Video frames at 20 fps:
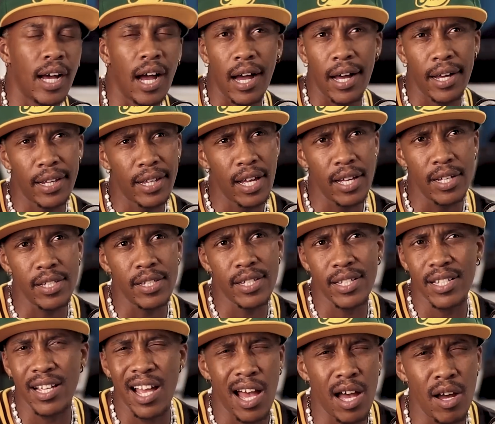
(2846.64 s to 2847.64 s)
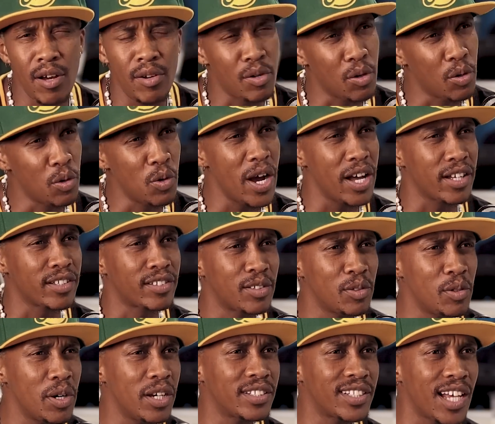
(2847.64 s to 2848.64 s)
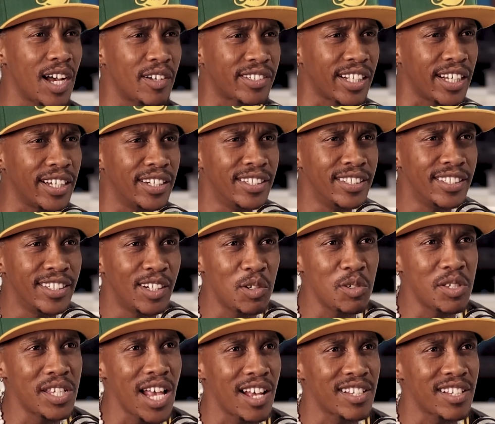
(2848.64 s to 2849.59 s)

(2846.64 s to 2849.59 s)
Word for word: Ah, that's, I don't know who else. Who else out there? Who's